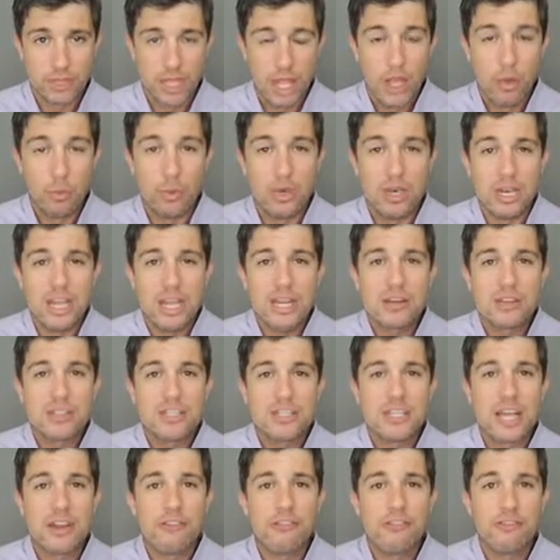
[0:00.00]
When Neil
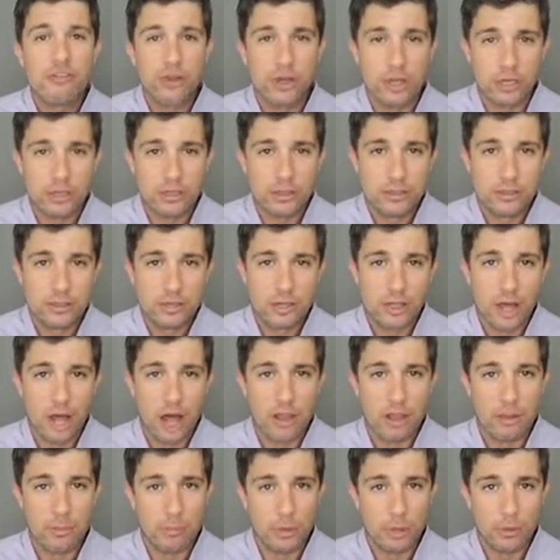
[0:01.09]
set foot
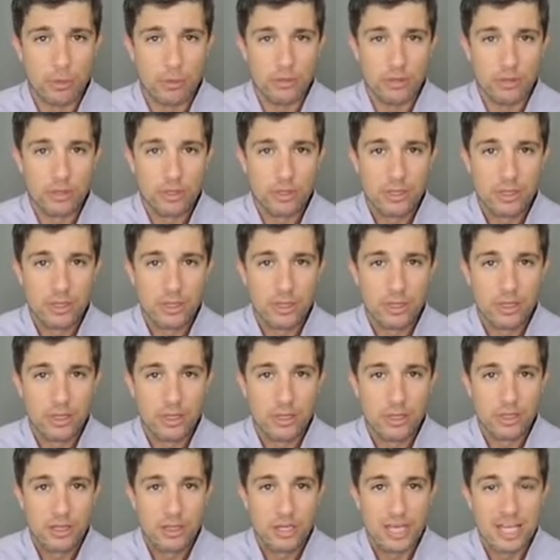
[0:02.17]
on the moon,
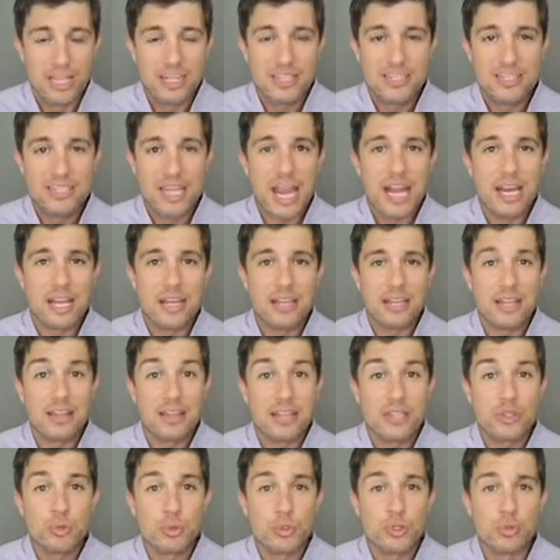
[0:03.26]
he stated that
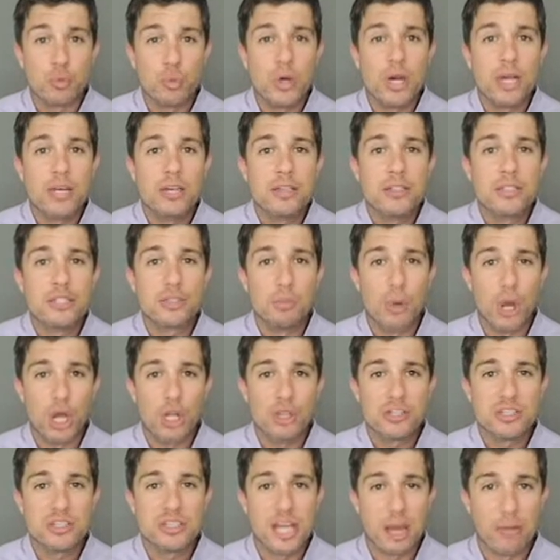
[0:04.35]
this was one
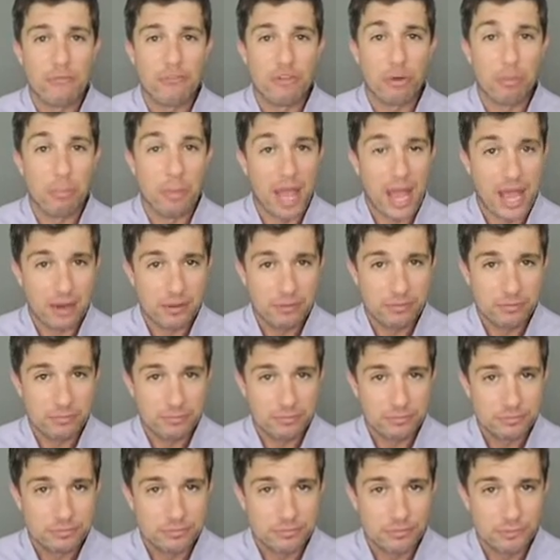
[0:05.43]
small step for man,
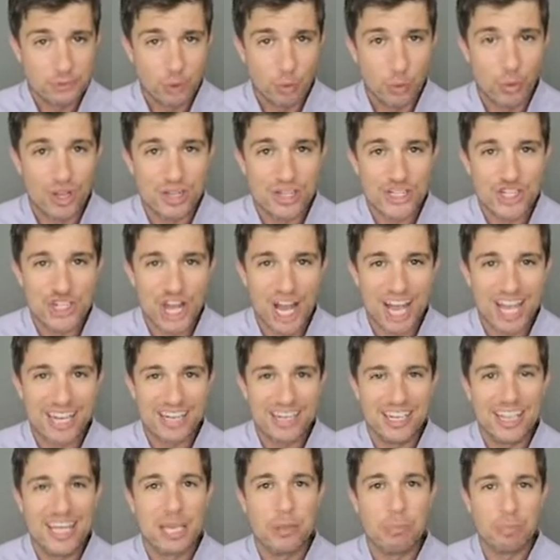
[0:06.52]
one
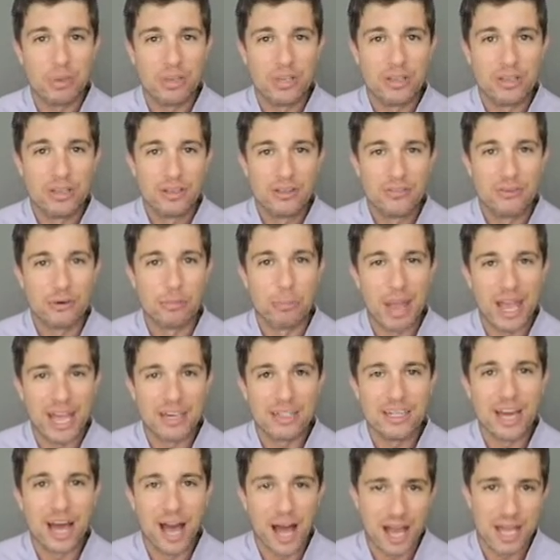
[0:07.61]
giant leap for
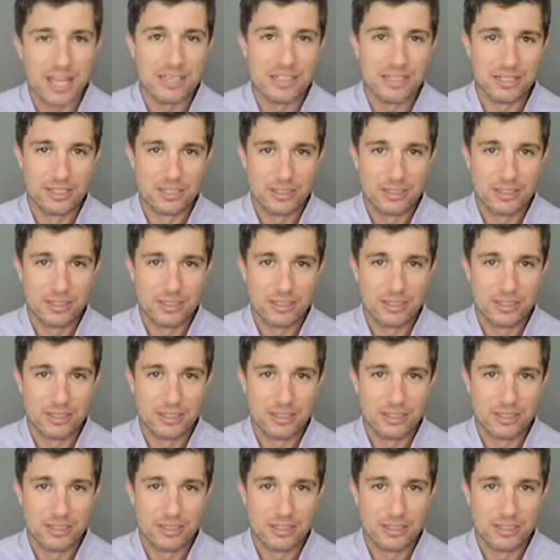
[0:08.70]
mankind.